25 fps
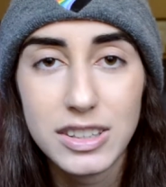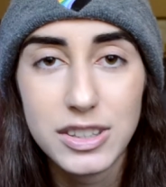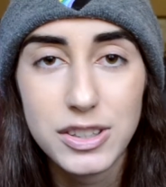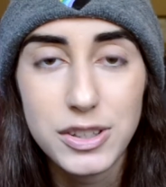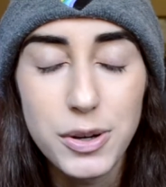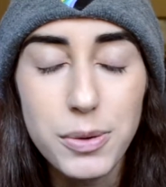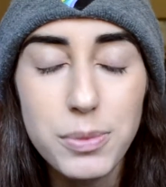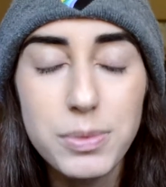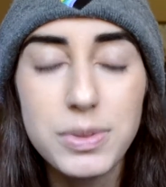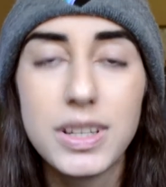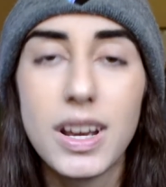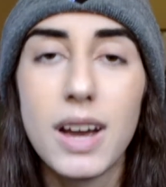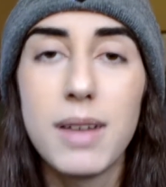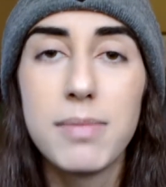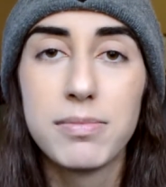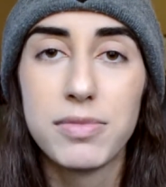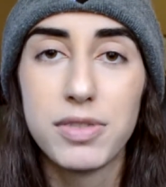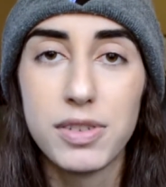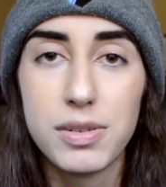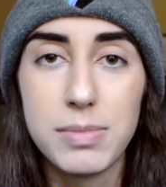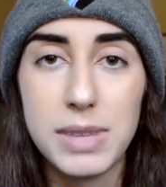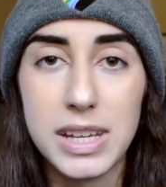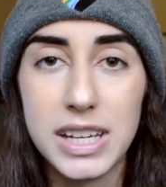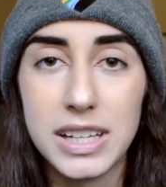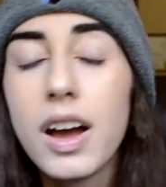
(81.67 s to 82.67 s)
Don't come
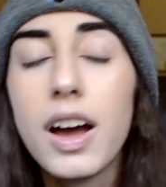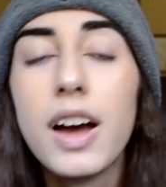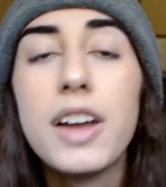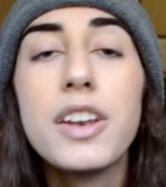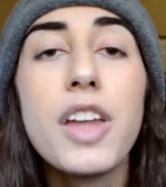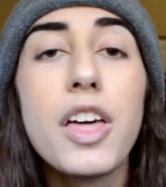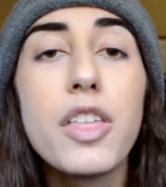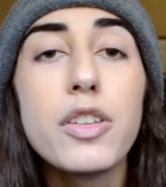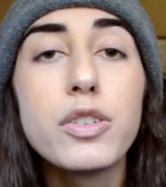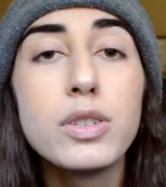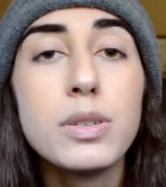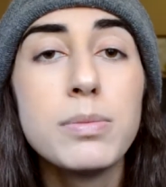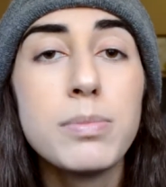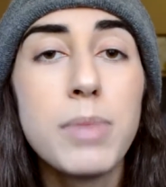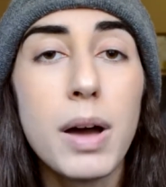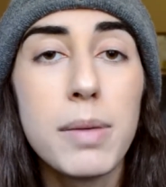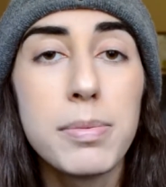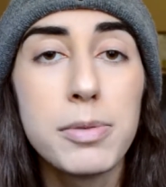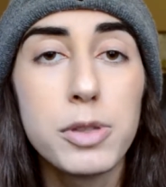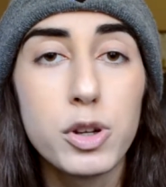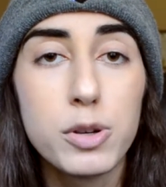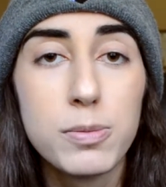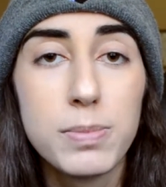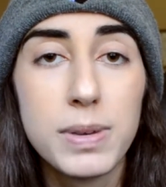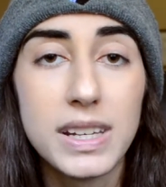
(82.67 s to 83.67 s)
for me. Another
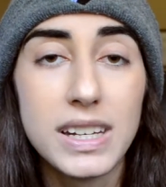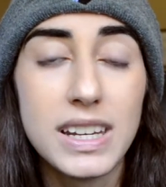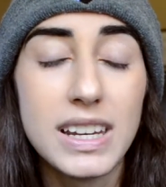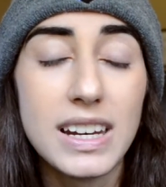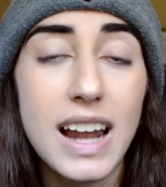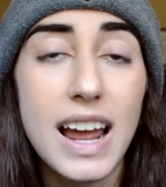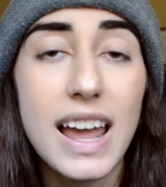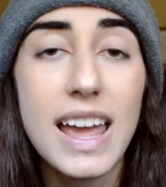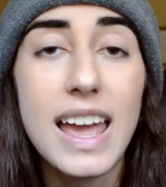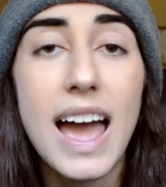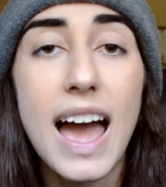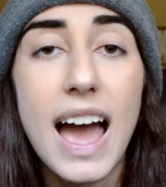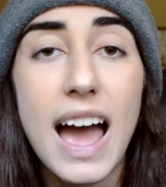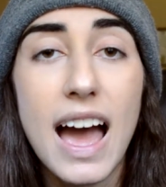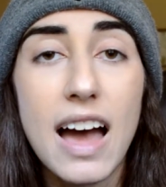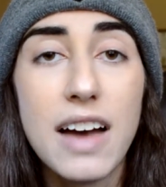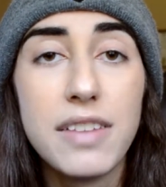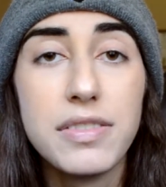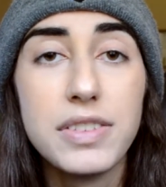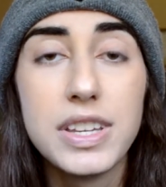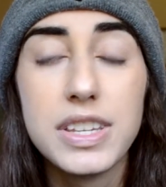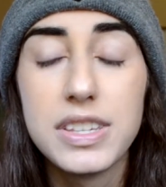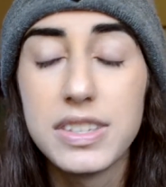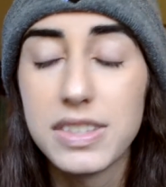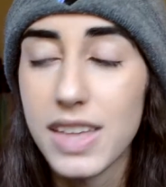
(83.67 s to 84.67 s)
unpopular opinion I
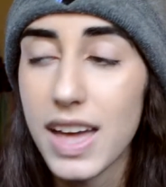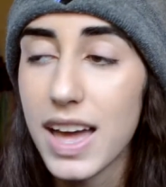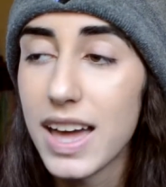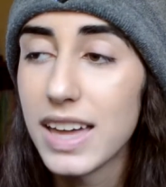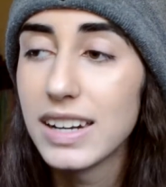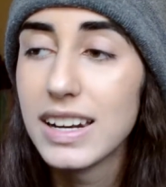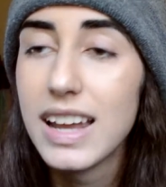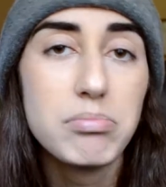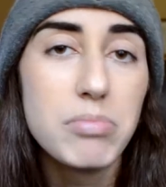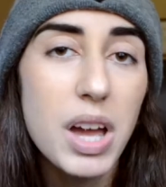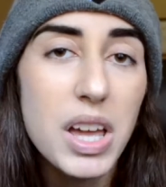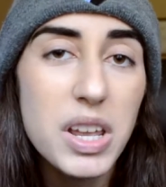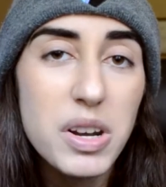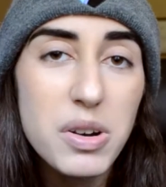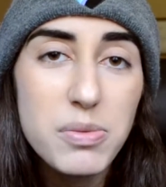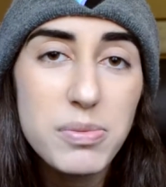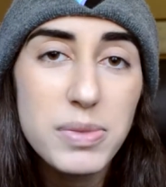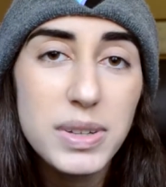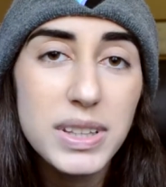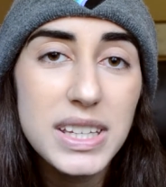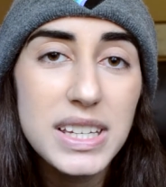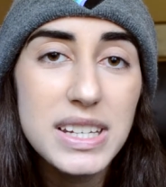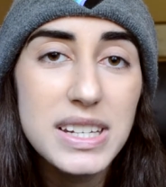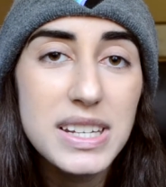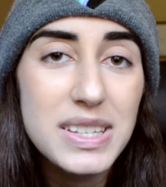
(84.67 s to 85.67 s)
have is that I don't
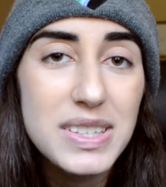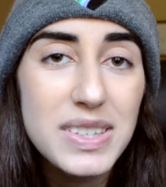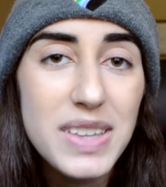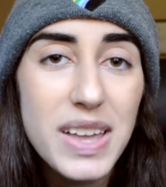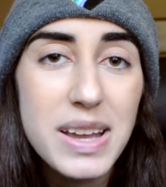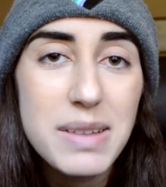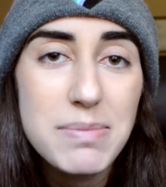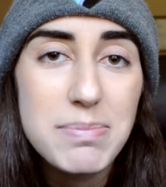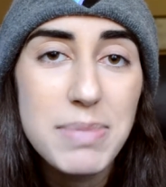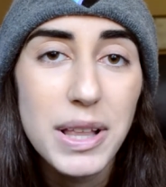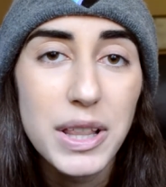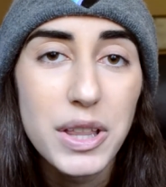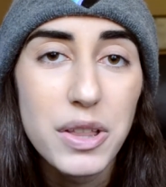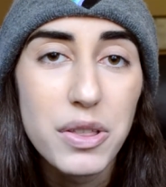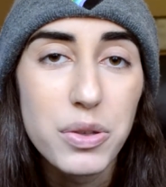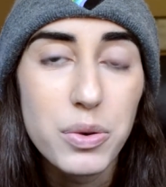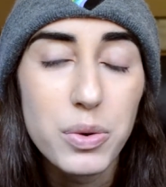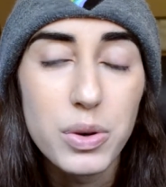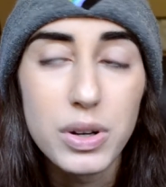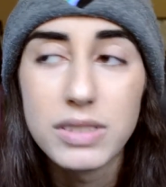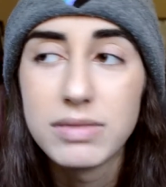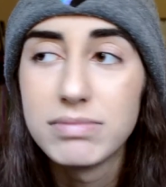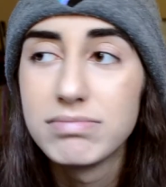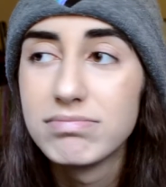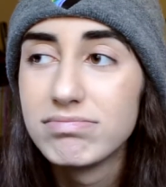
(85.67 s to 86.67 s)
really dislike Bella
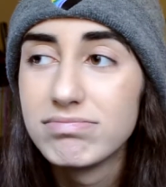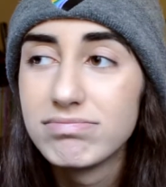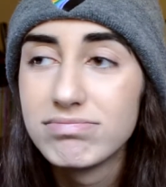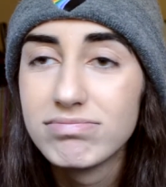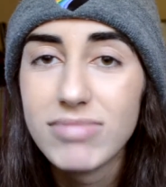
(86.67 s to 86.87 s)
Thorne.